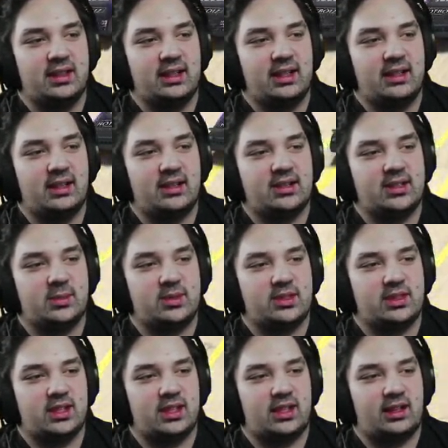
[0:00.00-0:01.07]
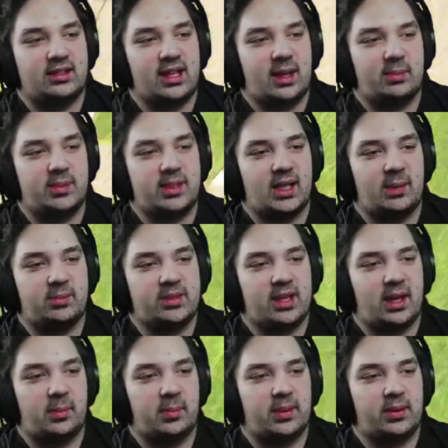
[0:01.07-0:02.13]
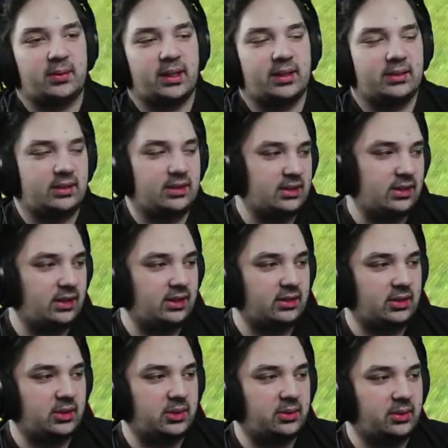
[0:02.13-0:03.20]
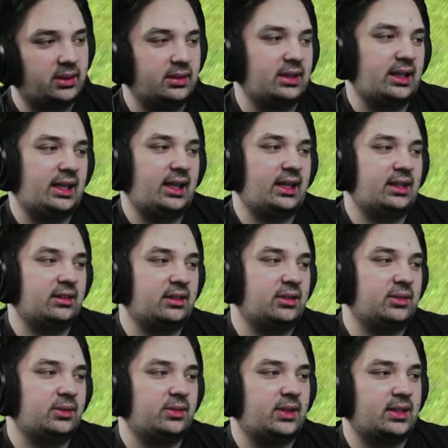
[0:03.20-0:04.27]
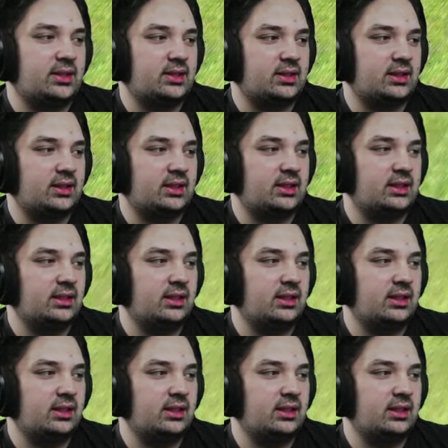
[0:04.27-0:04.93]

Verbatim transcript: and ends up just kind of tap, tap, tapping around until they all go around. I don't know if that's... Uh...